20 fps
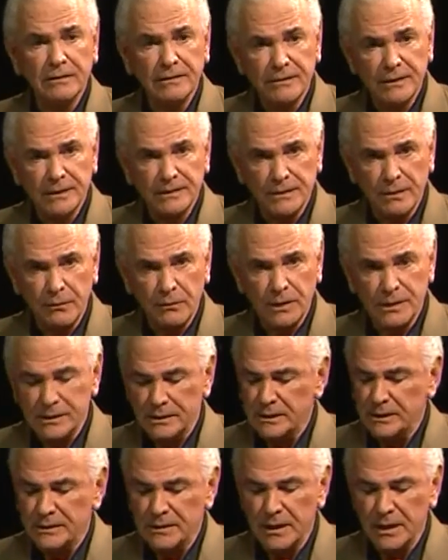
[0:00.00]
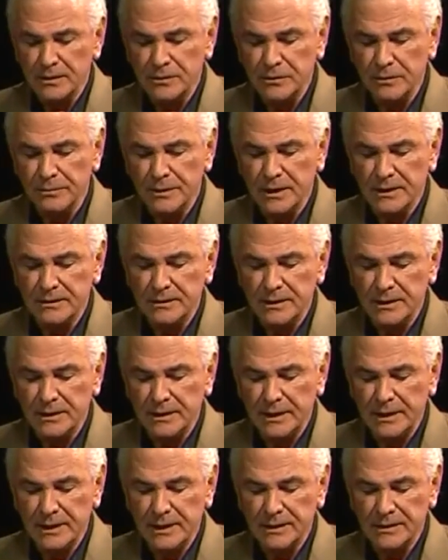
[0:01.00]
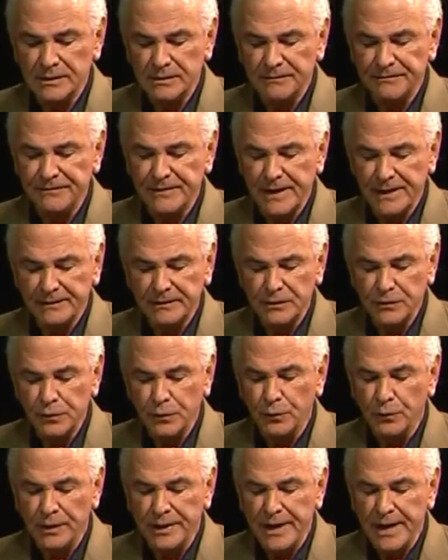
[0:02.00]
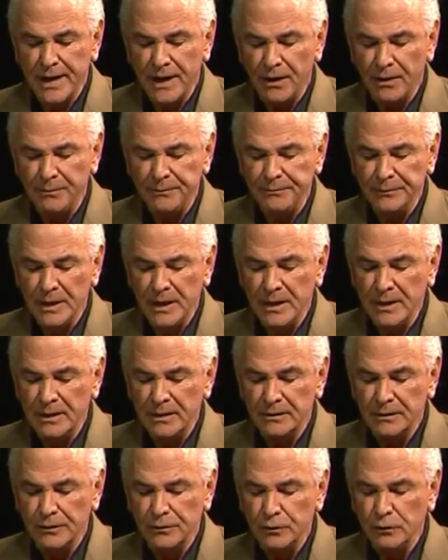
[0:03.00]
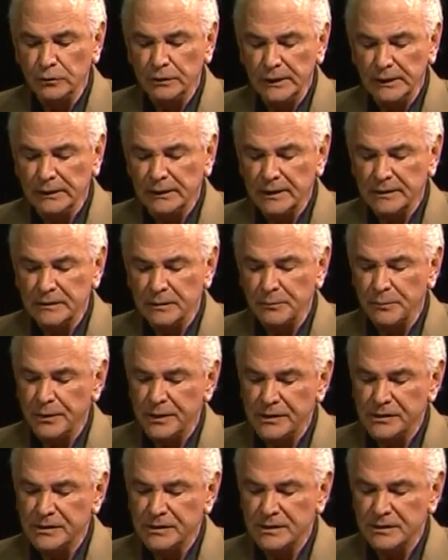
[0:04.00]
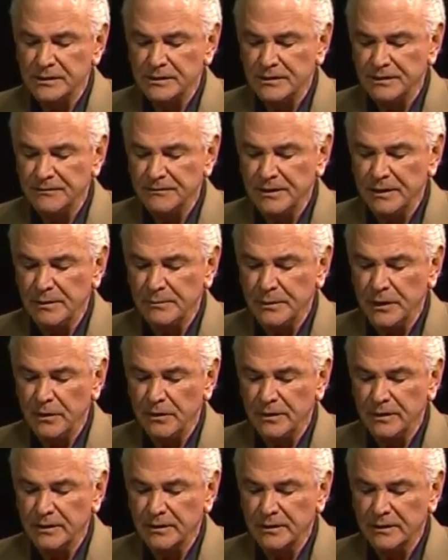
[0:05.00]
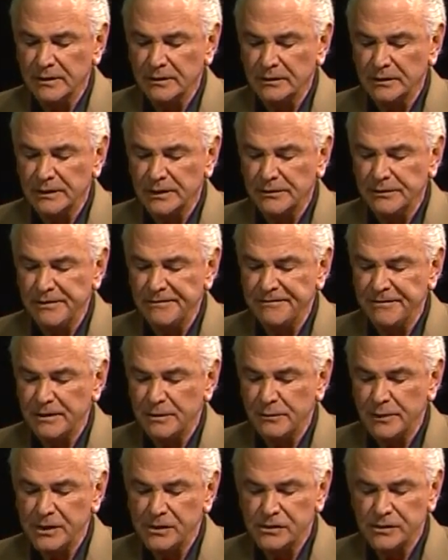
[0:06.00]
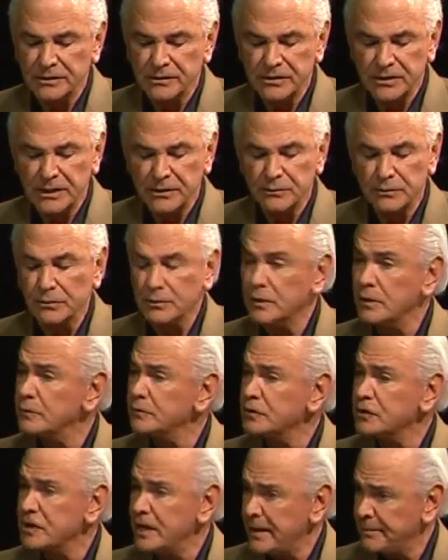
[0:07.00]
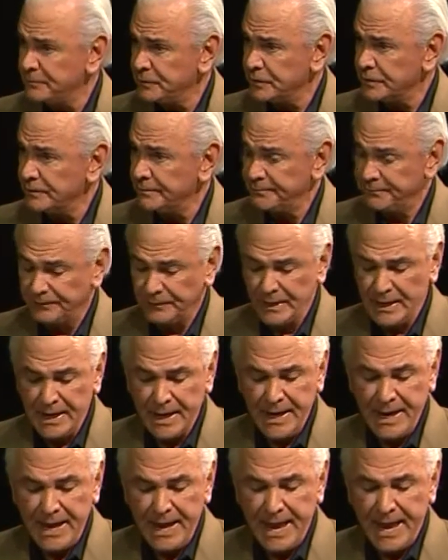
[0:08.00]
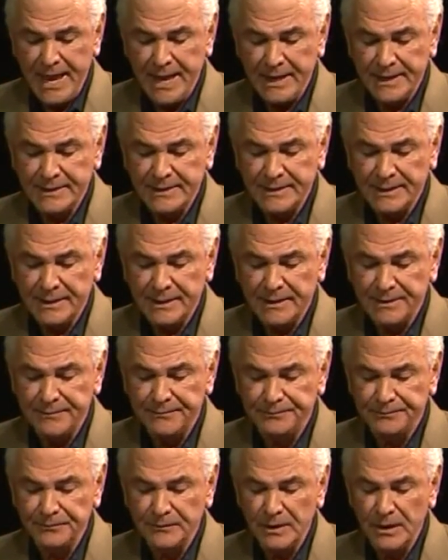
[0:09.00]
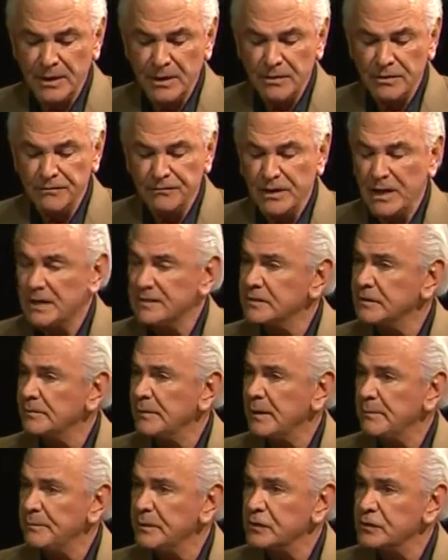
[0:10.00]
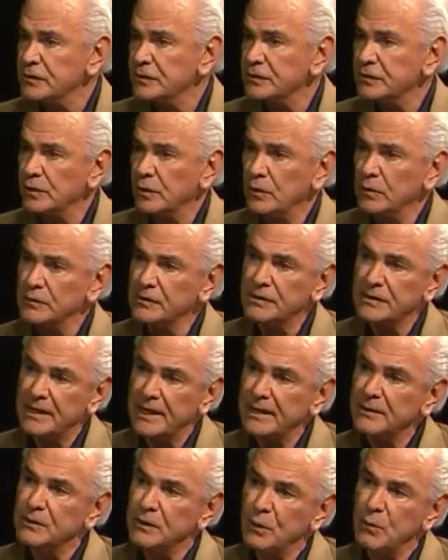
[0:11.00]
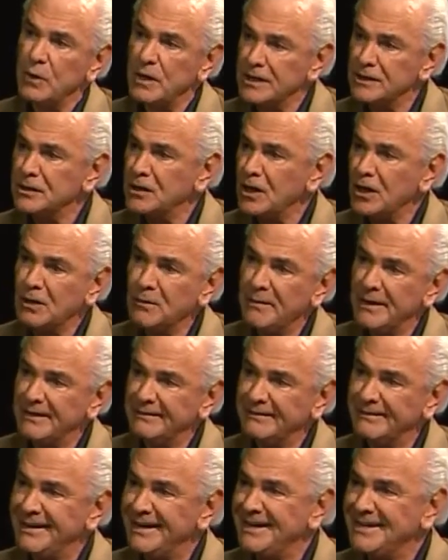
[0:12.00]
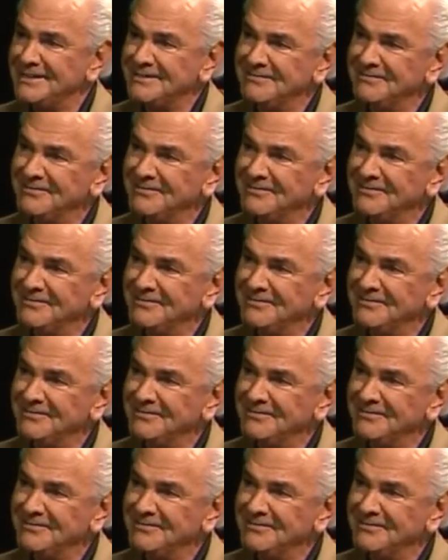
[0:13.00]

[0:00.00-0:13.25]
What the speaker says: other things I wanted to talk to you about, Tene, is the fact that you are now the newly elected president of the American Culinary Federation Central Coast Chapter, and you've got some ambitious goals set. You want to talk about that?